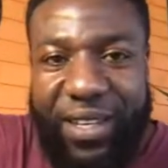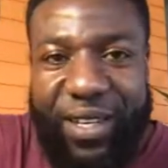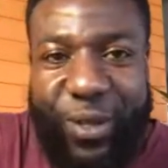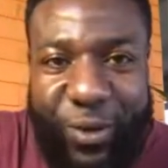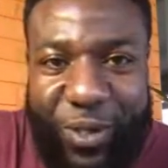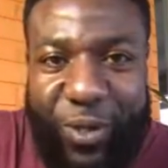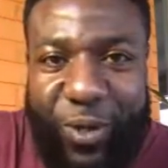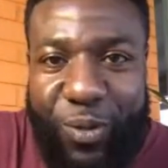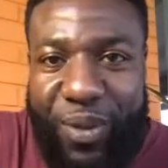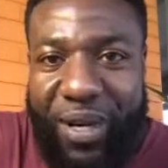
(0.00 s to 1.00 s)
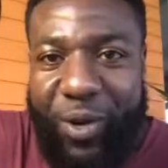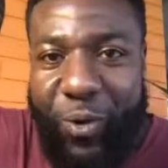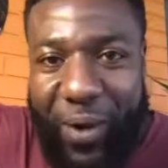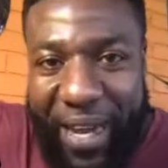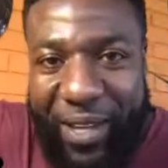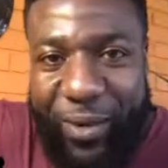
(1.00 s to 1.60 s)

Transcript: YouTube, Grand